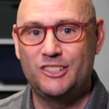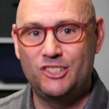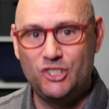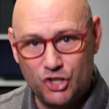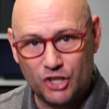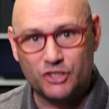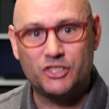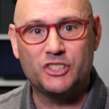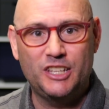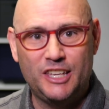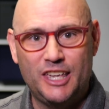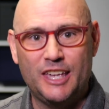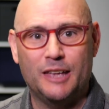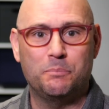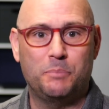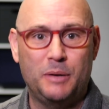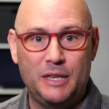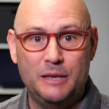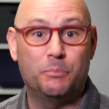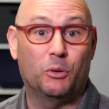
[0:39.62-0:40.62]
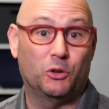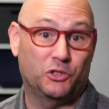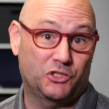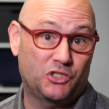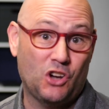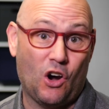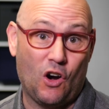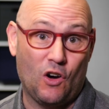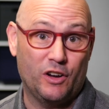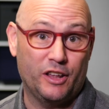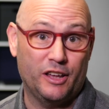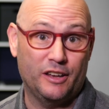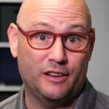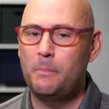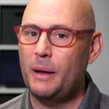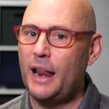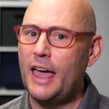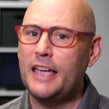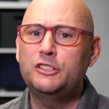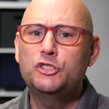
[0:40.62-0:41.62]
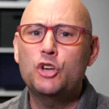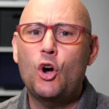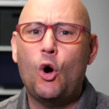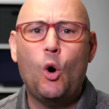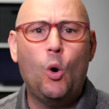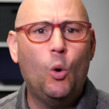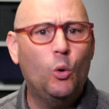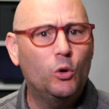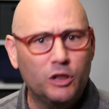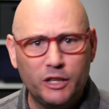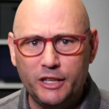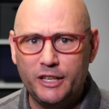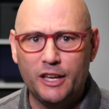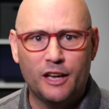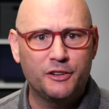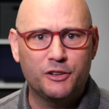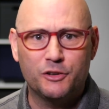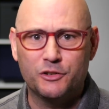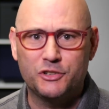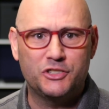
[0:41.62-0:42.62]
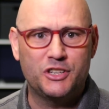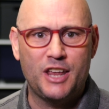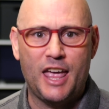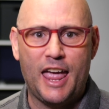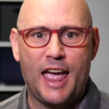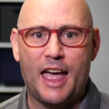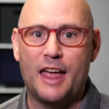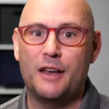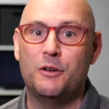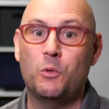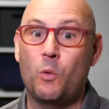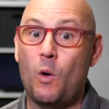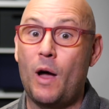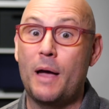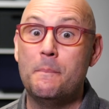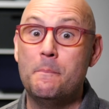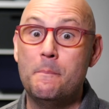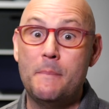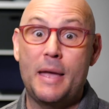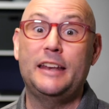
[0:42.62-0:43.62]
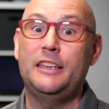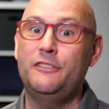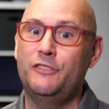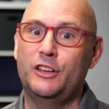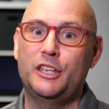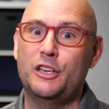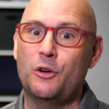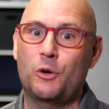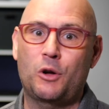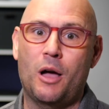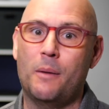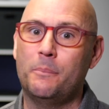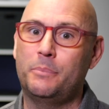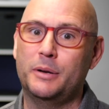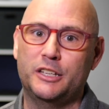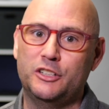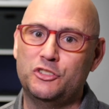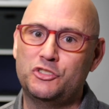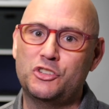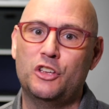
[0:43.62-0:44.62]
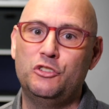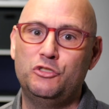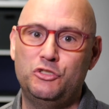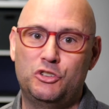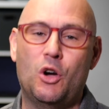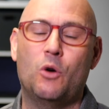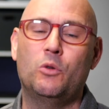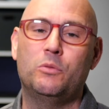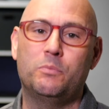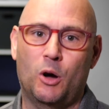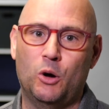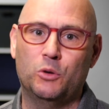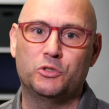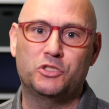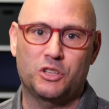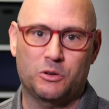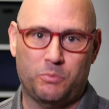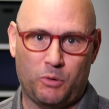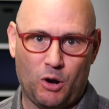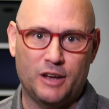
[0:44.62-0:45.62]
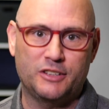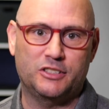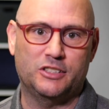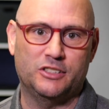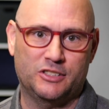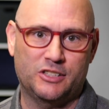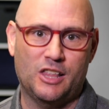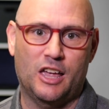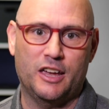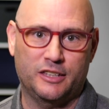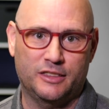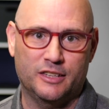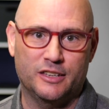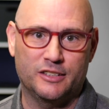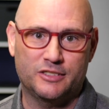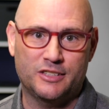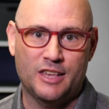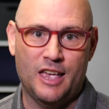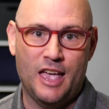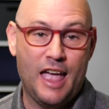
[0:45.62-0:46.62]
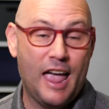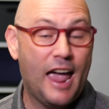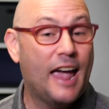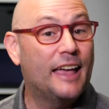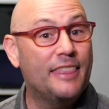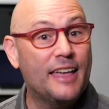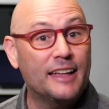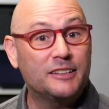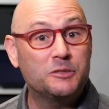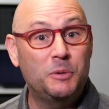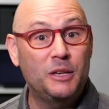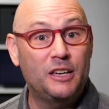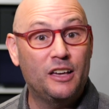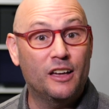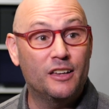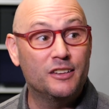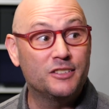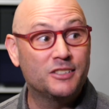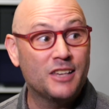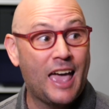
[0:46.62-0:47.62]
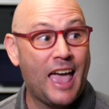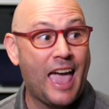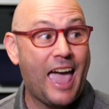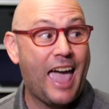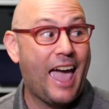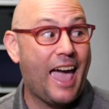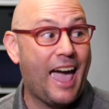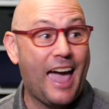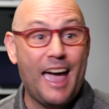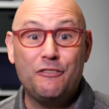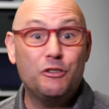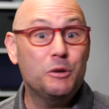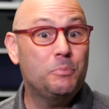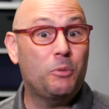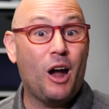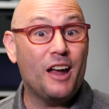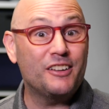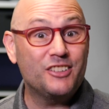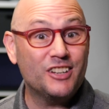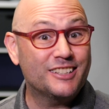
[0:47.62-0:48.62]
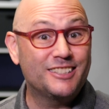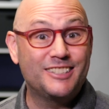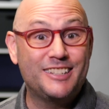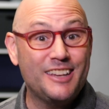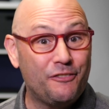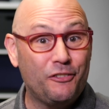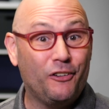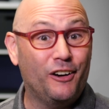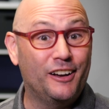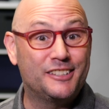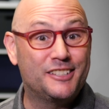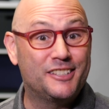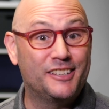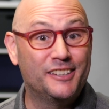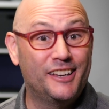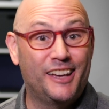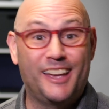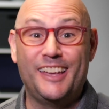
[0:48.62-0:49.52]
just to get people started. But I totally understand why many video companies don't post their prices like this. And that's because every project's different.